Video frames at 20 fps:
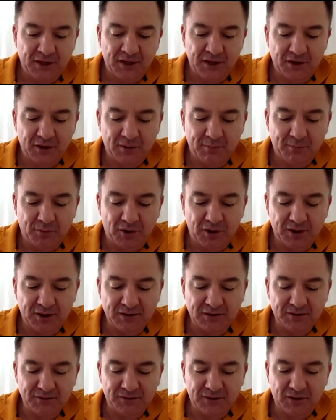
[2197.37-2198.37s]
you know, Mike
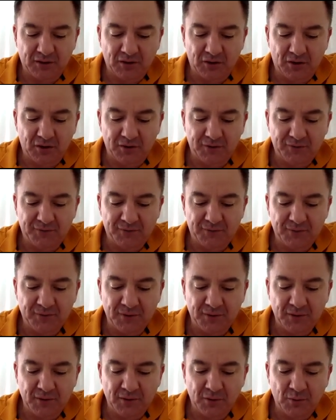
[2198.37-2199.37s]
is living a life
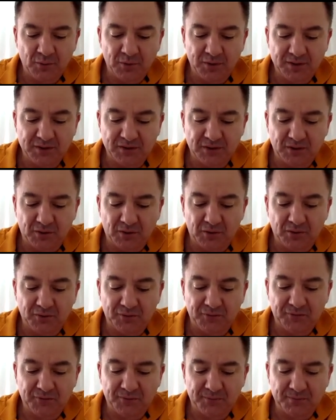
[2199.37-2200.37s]
where there's a lot
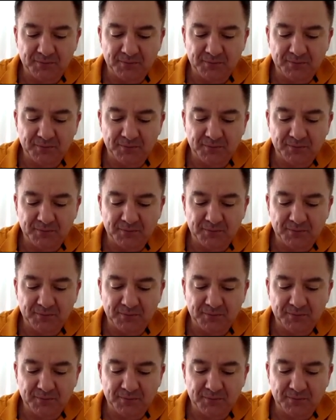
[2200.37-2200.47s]
of